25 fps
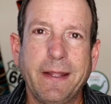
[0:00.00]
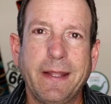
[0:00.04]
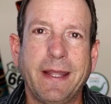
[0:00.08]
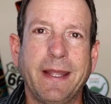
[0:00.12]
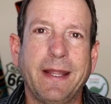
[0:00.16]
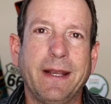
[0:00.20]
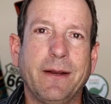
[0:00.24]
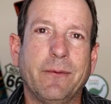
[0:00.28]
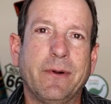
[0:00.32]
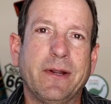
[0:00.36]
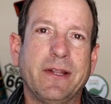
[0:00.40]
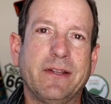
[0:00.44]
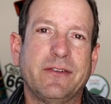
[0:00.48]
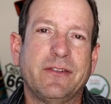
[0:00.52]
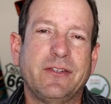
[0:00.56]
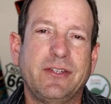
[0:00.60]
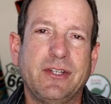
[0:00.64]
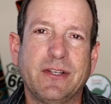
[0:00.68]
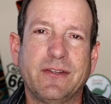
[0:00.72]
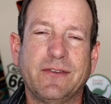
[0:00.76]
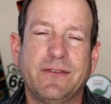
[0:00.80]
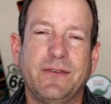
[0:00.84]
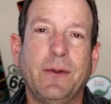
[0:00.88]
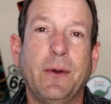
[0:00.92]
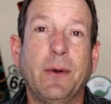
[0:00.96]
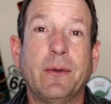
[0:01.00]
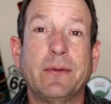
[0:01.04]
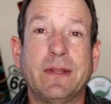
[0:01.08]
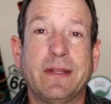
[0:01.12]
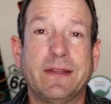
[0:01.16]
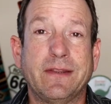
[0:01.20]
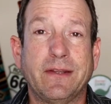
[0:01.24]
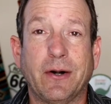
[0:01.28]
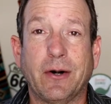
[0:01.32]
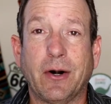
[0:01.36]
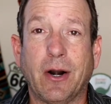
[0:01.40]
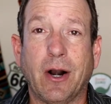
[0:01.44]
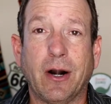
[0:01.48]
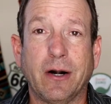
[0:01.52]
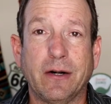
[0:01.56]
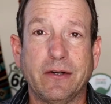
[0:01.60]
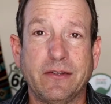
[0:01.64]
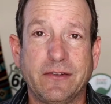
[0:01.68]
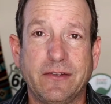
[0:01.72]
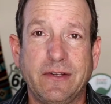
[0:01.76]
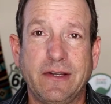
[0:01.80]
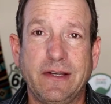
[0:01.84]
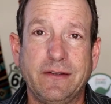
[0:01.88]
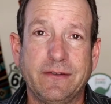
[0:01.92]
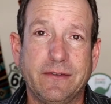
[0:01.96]
Anyways, just know that there are
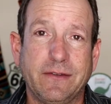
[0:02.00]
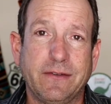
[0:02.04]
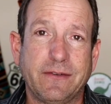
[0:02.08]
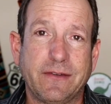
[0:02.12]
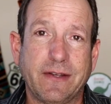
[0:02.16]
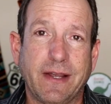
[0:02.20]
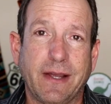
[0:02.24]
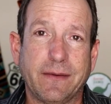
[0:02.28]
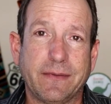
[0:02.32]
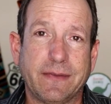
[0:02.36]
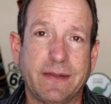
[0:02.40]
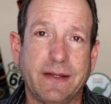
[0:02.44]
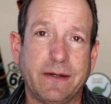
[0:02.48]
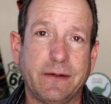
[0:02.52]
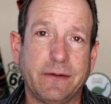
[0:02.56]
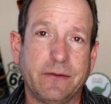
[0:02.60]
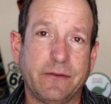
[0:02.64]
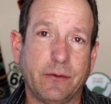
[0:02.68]
seasons out there.